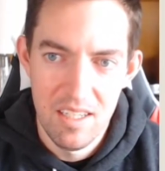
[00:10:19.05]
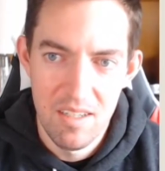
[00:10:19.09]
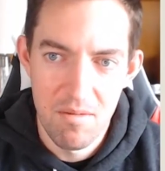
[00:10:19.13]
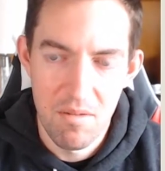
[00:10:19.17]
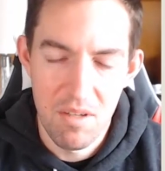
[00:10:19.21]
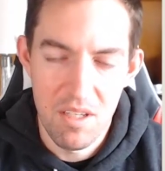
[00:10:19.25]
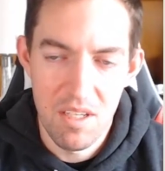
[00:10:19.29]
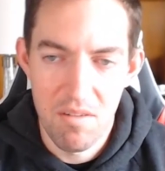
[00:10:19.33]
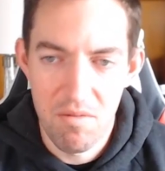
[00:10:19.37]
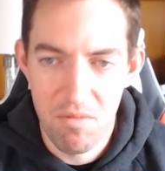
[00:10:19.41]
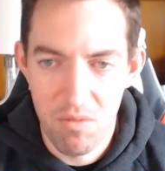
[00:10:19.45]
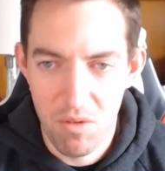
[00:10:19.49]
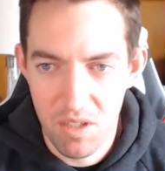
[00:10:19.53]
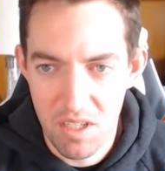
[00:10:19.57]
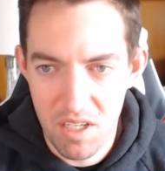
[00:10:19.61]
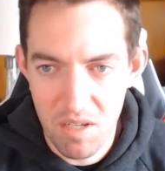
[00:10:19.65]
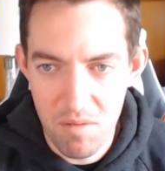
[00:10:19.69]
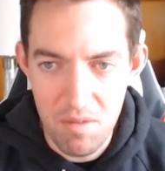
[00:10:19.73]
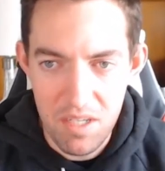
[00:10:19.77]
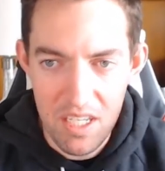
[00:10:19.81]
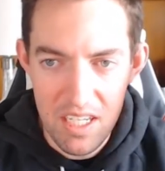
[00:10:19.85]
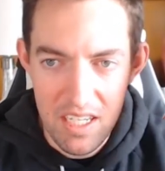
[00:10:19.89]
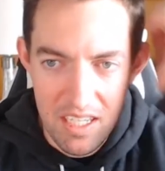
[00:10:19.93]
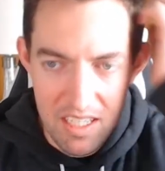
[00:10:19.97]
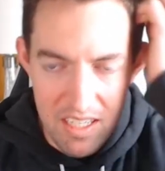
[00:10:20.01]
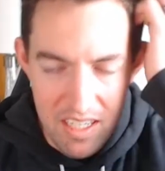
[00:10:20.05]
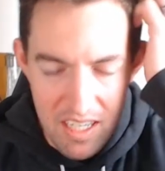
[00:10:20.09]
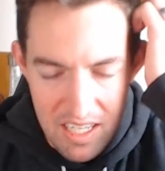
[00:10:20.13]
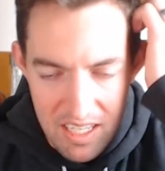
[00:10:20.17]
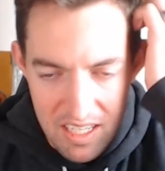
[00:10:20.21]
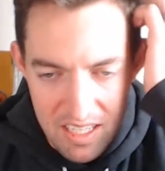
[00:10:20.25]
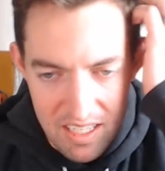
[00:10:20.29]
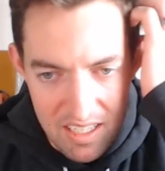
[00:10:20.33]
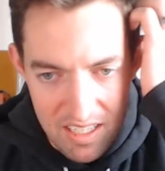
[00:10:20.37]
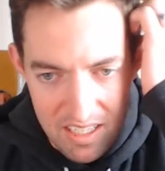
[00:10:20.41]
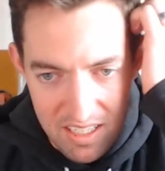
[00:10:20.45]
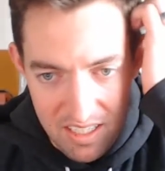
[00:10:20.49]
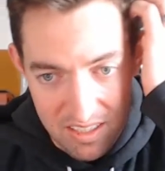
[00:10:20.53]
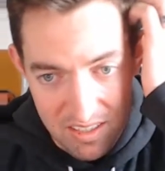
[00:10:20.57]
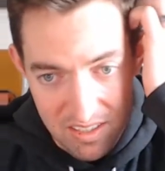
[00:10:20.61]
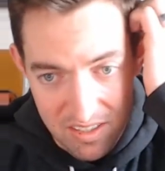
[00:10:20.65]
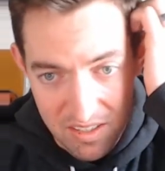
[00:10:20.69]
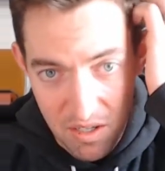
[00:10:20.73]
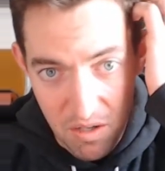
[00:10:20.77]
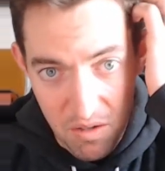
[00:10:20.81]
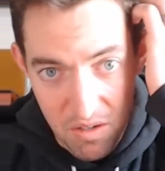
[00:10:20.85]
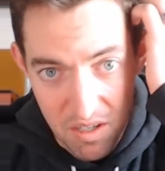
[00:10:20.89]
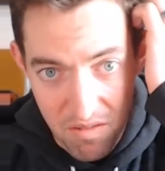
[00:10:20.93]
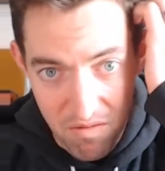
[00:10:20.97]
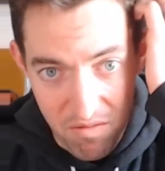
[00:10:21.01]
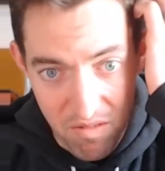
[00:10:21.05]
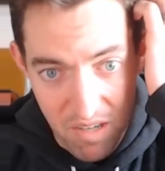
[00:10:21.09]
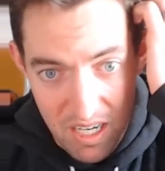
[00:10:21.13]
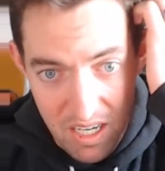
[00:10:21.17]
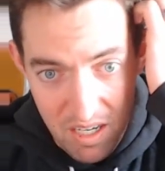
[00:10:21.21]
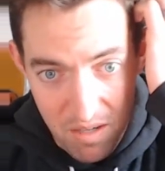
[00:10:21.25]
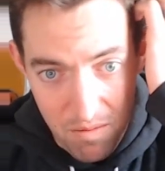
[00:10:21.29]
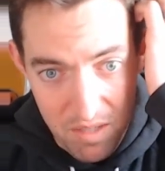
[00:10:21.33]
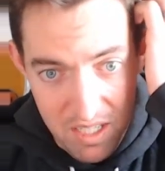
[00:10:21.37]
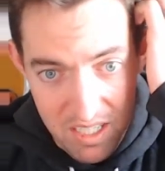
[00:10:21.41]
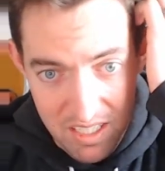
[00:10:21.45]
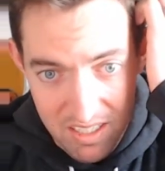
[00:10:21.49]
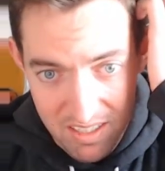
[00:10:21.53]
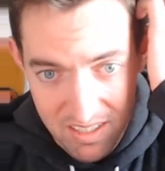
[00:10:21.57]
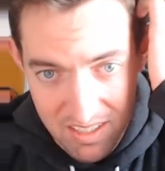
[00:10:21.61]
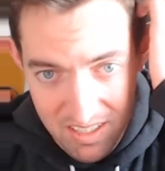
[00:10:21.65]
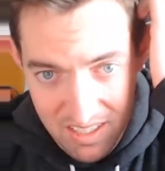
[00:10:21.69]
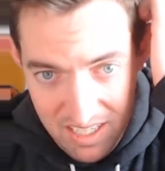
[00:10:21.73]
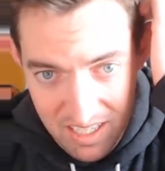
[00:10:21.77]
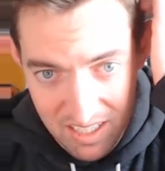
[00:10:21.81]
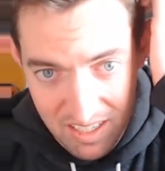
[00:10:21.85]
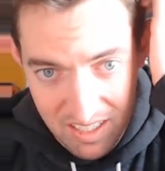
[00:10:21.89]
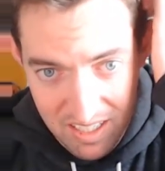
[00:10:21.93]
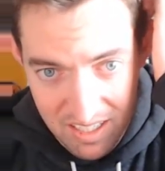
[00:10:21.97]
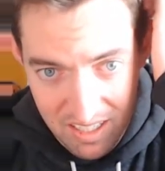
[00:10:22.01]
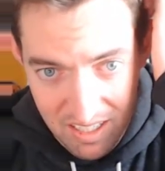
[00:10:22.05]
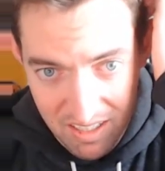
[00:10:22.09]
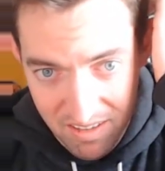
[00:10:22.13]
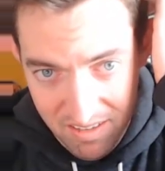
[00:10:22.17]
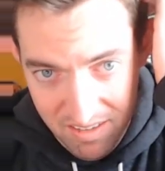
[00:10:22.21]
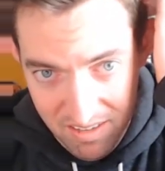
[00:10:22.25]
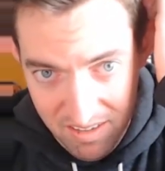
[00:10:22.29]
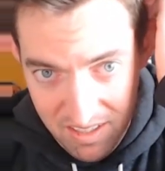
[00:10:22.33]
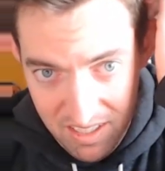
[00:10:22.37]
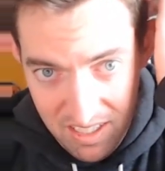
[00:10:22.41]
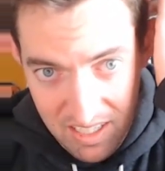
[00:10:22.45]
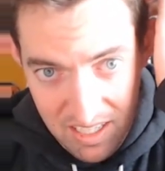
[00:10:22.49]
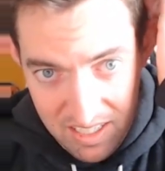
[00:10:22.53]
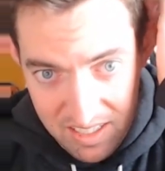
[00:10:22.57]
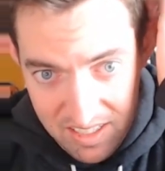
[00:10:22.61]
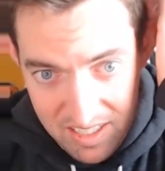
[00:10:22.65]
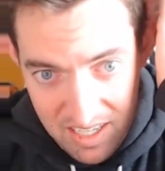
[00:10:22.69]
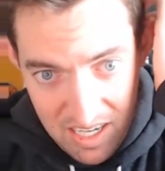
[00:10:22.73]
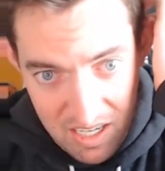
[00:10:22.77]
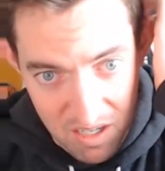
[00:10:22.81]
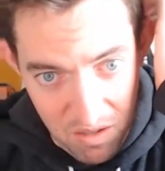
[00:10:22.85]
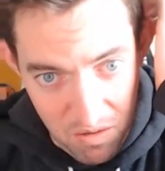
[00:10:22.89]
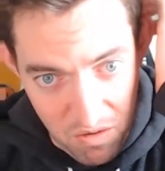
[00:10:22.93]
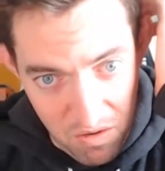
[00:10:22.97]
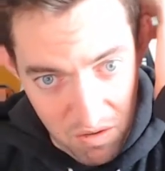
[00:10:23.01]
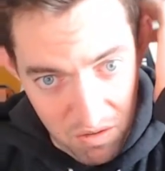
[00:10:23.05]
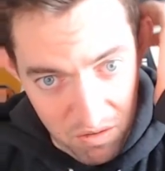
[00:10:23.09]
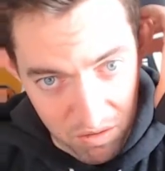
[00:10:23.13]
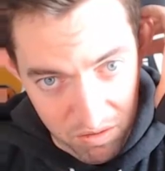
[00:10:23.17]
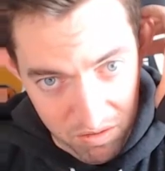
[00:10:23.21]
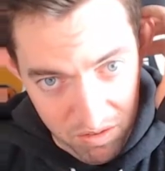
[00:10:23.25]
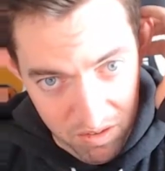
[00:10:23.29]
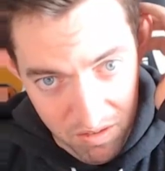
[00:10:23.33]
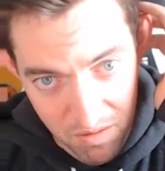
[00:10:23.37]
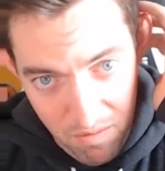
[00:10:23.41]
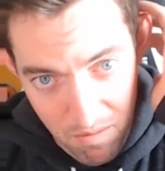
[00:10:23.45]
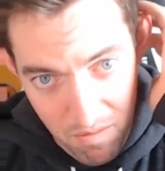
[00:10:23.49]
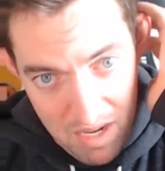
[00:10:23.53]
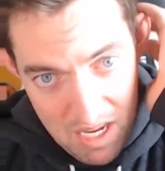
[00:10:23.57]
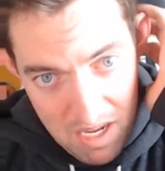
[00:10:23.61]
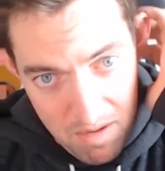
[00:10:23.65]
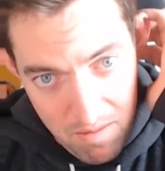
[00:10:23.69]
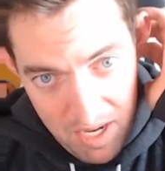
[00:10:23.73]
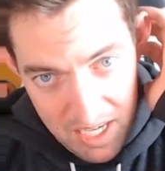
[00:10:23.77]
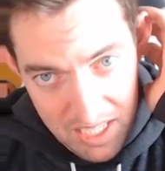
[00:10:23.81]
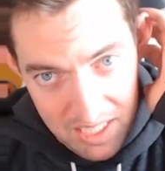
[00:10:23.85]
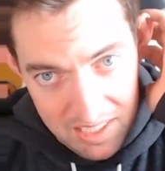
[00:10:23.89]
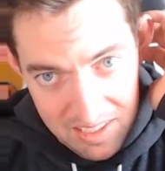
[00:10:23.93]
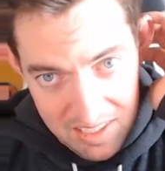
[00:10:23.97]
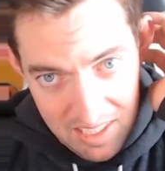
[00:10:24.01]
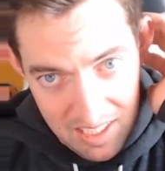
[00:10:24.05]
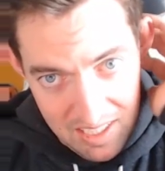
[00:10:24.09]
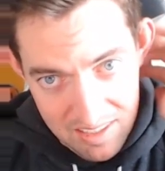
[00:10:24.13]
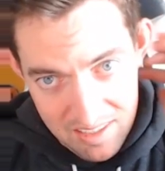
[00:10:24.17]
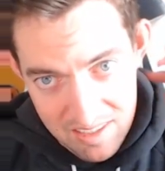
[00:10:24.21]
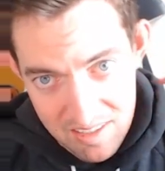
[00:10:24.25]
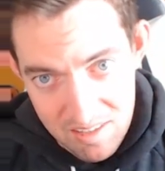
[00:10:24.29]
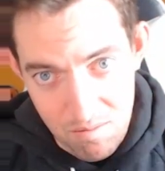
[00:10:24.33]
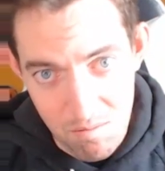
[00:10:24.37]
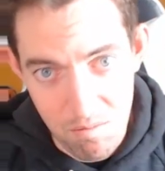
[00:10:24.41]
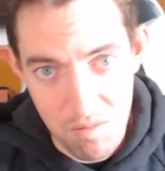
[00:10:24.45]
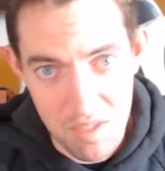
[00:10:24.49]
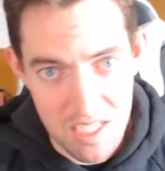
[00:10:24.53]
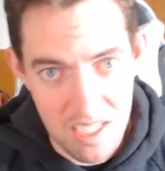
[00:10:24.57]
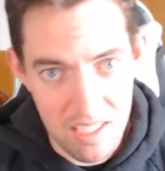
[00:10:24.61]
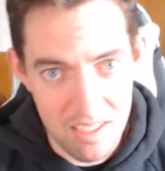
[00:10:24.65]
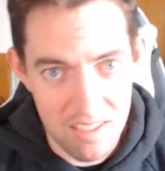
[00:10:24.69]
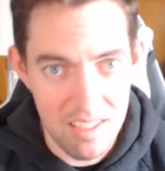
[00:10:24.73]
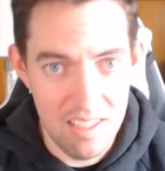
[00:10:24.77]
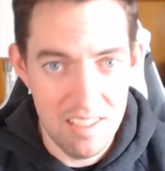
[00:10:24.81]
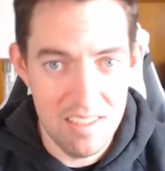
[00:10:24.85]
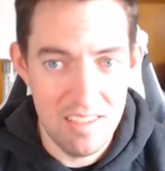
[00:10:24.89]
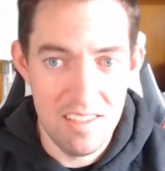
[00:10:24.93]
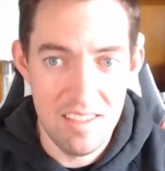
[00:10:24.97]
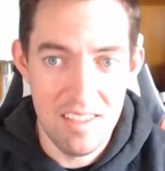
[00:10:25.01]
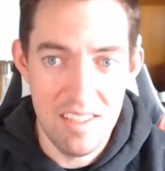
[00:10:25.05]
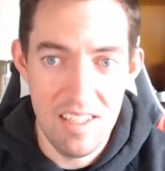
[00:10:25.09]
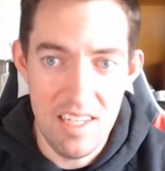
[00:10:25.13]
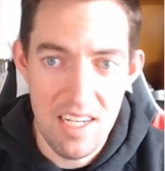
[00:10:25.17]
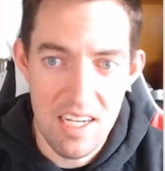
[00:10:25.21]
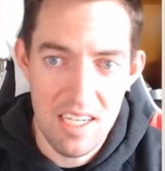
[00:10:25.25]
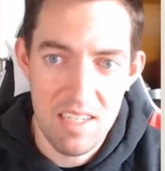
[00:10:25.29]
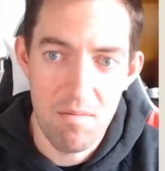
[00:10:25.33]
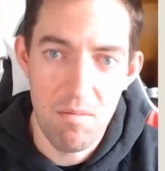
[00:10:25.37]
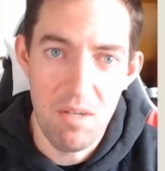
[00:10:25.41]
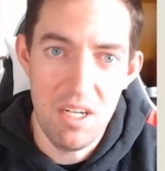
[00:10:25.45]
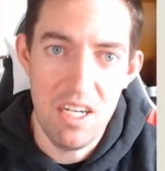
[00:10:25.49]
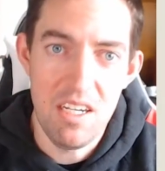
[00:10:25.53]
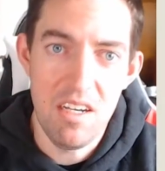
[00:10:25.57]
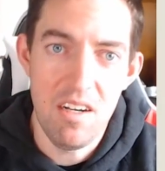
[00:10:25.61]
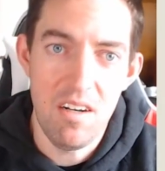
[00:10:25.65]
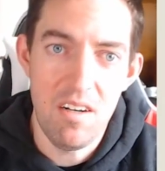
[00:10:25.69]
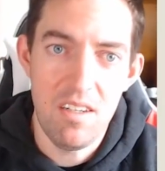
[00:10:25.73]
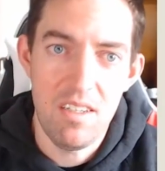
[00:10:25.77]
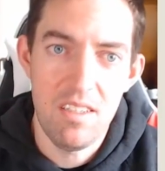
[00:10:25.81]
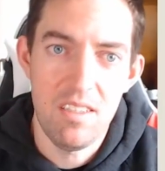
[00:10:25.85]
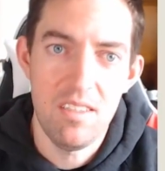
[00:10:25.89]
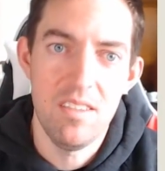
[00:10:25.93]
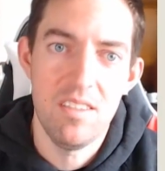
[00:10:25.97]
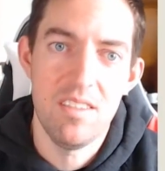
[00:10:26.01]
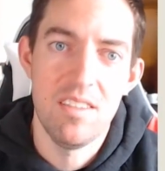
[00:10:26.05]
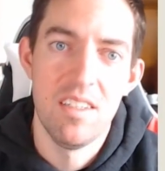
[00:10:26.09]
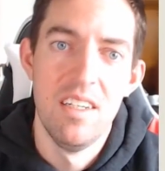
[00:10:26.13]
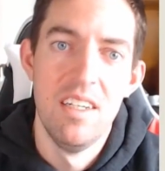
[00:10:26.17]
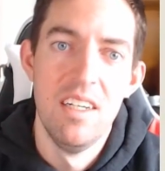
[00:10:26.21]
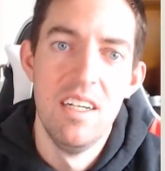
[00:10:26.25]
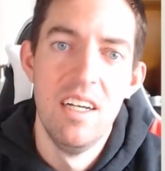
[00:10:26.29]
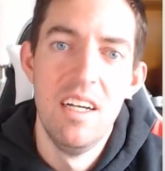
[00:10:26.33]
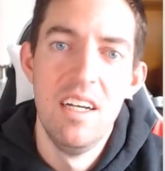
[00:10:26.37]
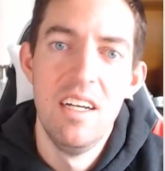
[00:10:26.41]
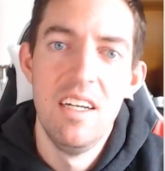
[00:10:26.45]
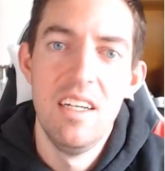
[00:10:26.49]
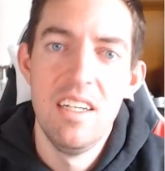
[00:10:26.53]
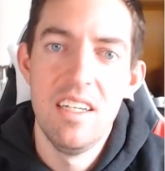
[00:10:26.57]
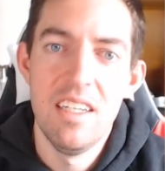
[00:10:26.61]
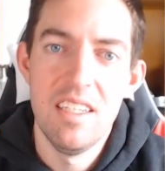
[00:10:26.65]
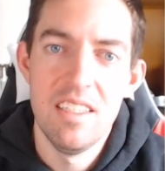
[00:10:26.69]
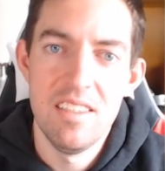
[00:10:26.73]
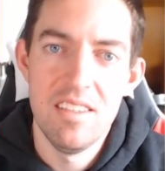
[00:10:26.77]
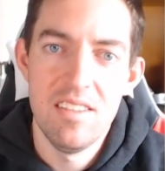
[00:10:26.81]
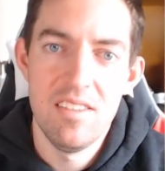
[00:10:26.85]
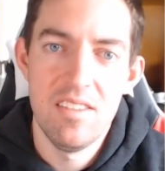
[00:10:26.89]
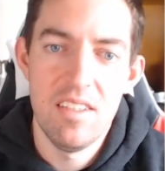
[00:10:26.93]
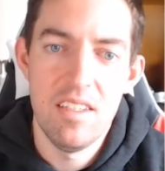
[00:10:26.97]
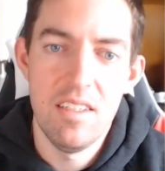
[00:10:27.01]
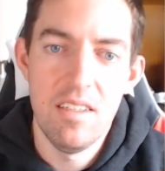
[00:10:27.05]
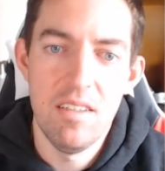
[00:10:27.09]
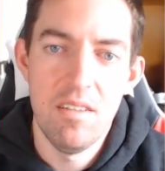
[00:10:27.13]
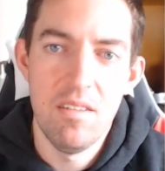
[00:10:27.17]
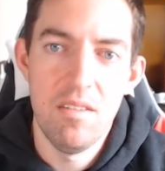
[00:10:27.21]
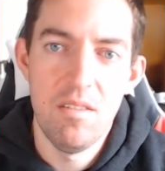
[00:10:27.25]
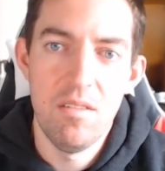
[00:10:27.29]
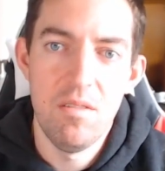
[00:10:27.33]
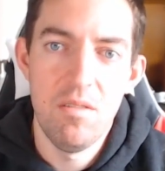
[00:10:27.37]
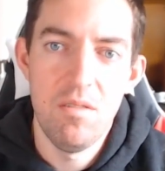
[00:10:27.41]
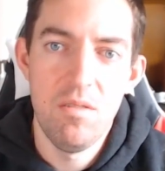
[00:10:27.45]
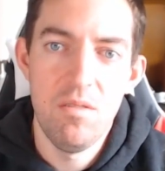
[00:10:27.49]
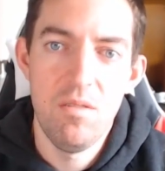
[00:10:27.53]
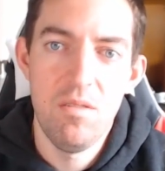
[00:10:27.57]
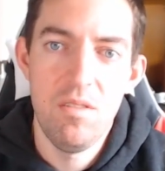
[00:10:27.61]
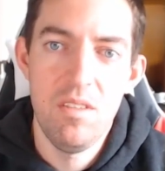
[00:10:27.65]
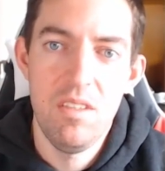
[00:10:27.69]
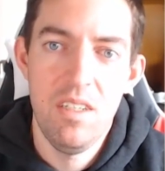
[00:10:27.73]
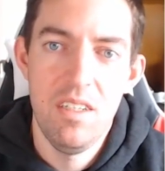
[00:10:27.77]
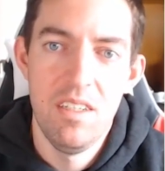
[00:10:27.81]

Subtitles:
I mean, if we're going to be in a snowy environment, I think direwolf may make sense, but this is the deck of many halls. And so, all